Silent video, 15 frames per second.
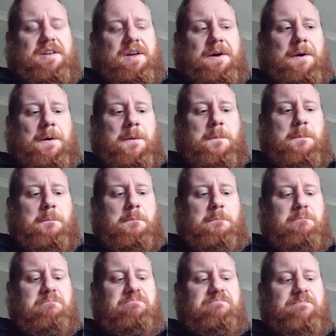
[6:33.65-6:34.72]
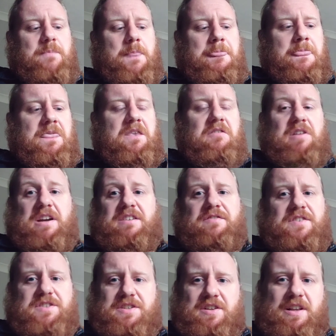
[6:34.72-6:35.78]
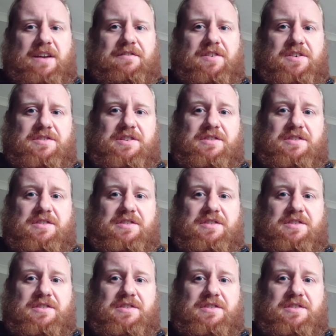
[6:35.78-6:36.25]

direct physical evidence.